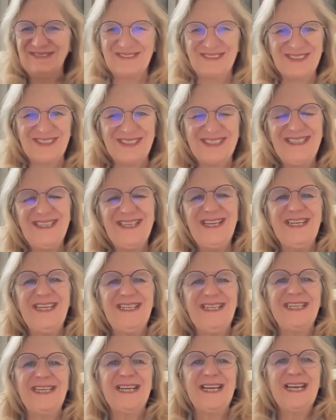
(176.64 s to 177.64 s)
really
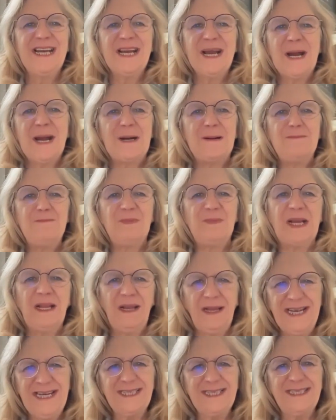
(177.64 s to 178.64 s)
neat.
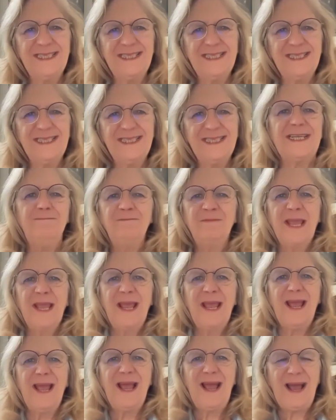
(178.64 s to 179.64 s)
Clancy,
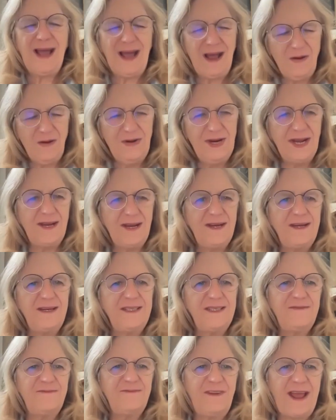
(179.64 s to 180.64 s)
how
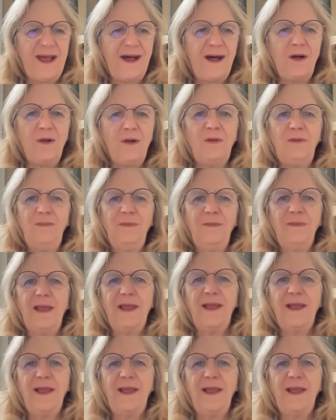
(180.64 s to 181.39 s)
does Val